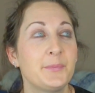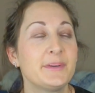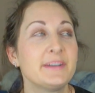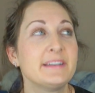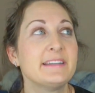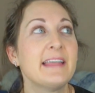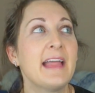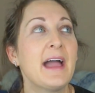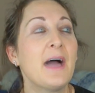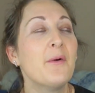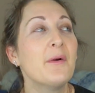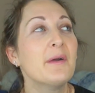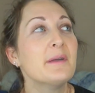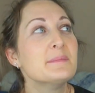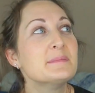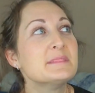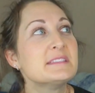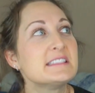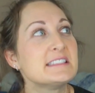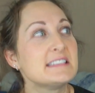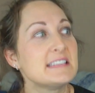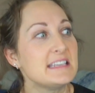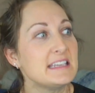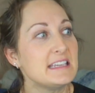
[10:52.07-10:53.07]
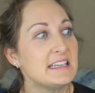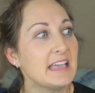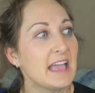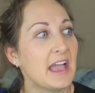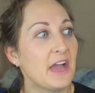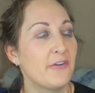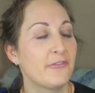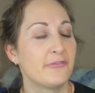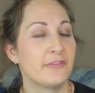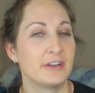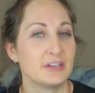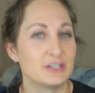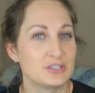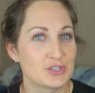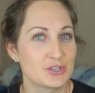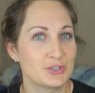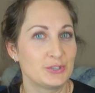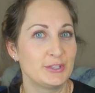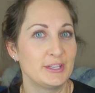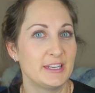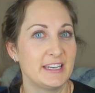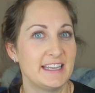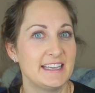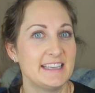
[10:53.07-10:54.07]
But now I'm seeing how
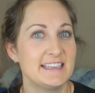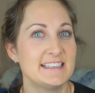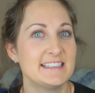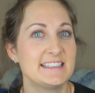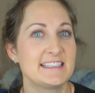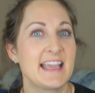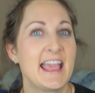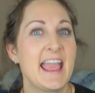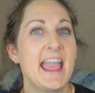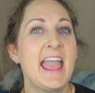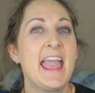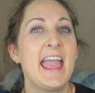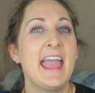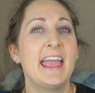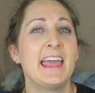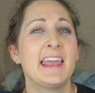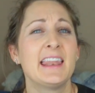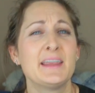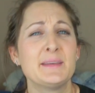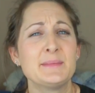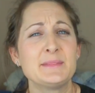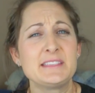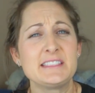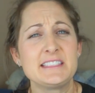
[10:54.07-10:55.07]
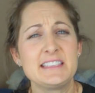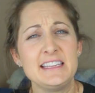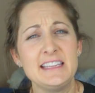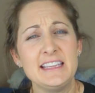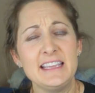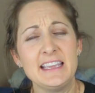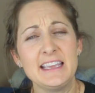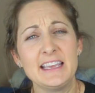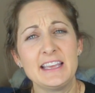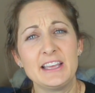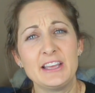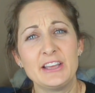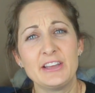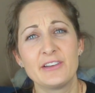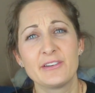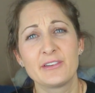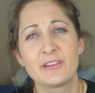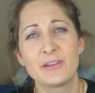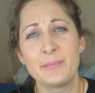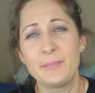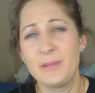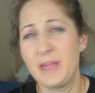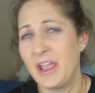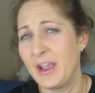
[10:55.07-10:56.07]
functional it is and I'm seeing it
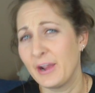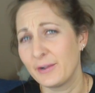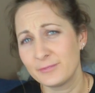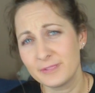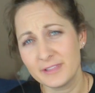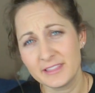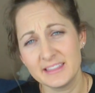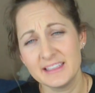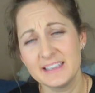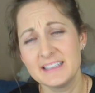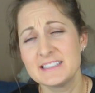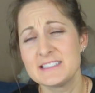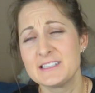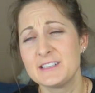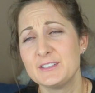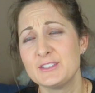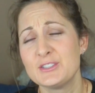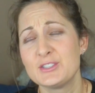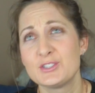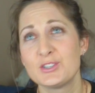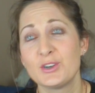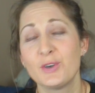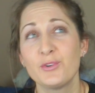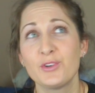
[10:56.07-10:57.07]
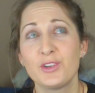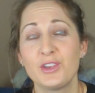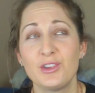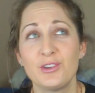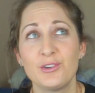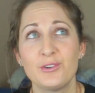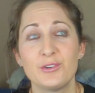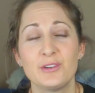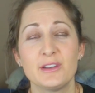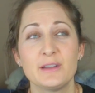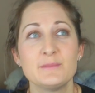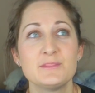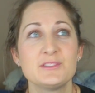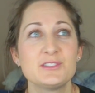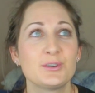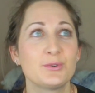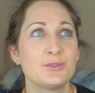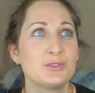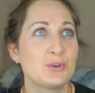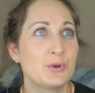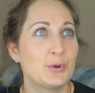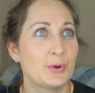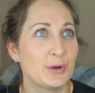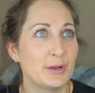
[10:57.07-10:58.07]
compared with things and it's so cute and I'm
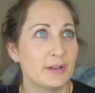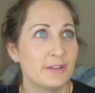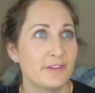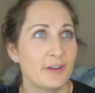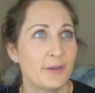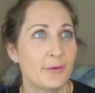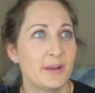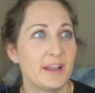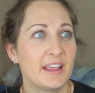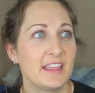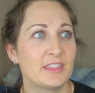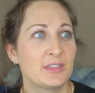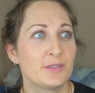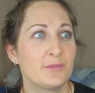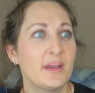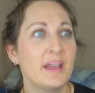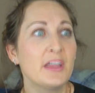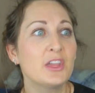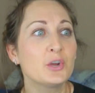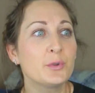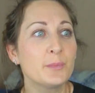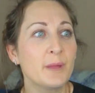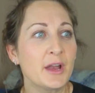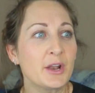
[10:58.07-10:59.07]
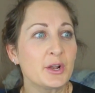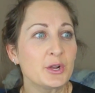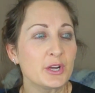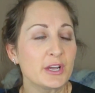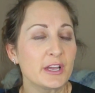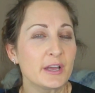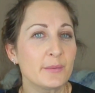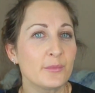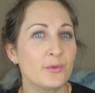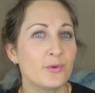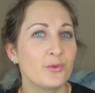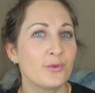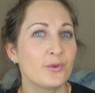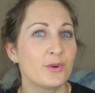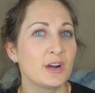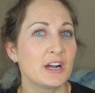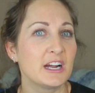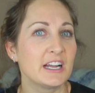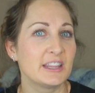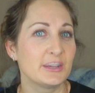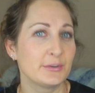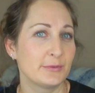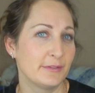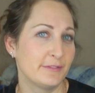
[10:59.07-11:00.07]
so torn if I want to get the regular monogram
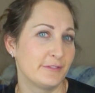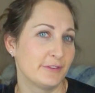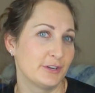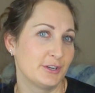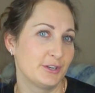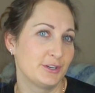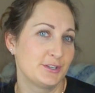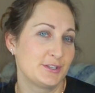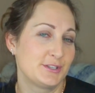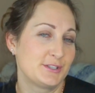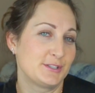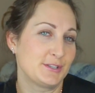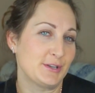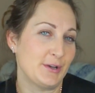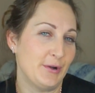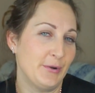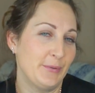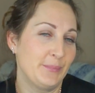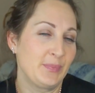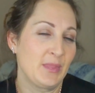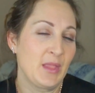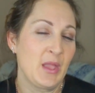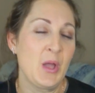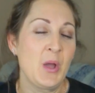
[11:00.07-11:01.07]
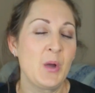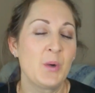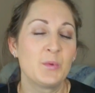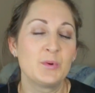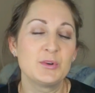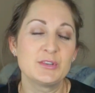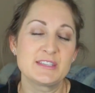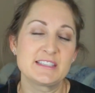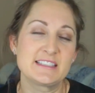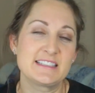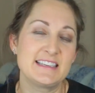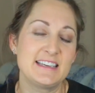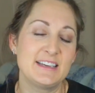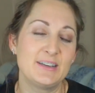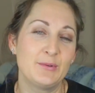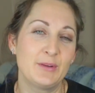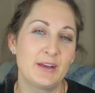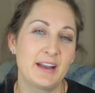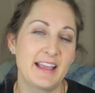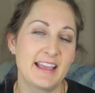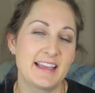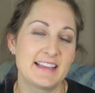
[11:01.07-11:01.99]
or the reverse. So we'll see what